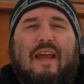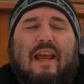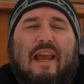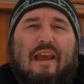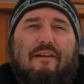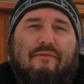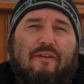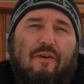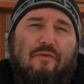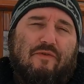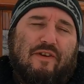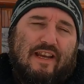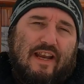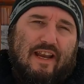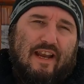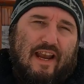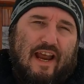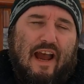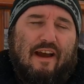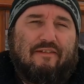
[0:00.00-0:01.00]
If you
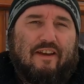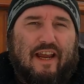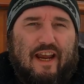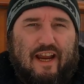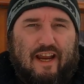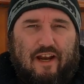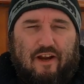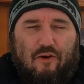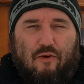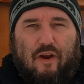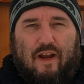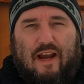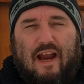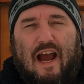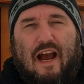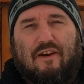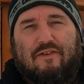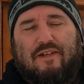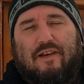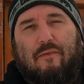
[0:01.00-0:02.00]
didn't have a heated
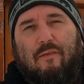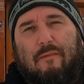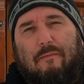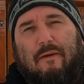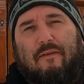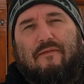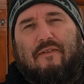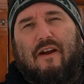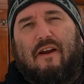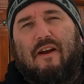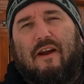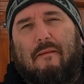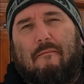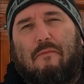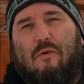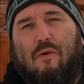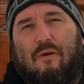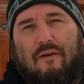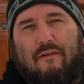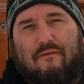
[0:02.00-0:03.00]
greenhouse, it would be very
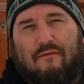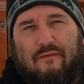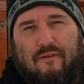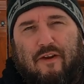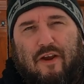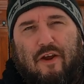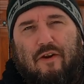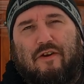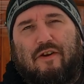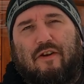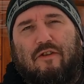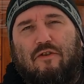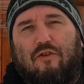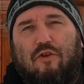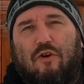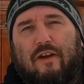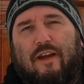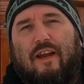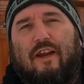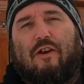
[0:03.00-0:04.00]
important for you to
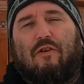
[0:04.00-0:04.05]
look at